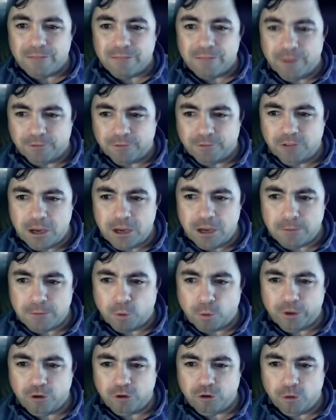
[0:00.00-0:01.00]

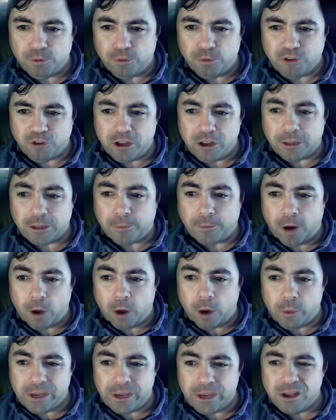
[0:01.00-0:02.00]
15.2%. The prior
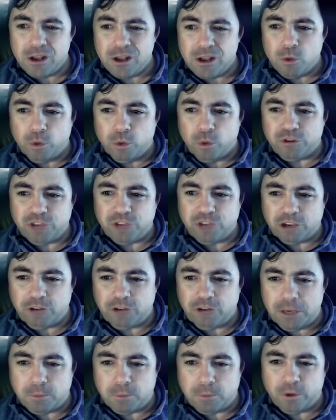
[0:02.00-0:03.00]
week was
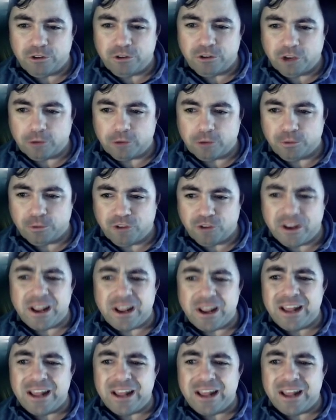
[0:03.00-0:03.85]
16.6%.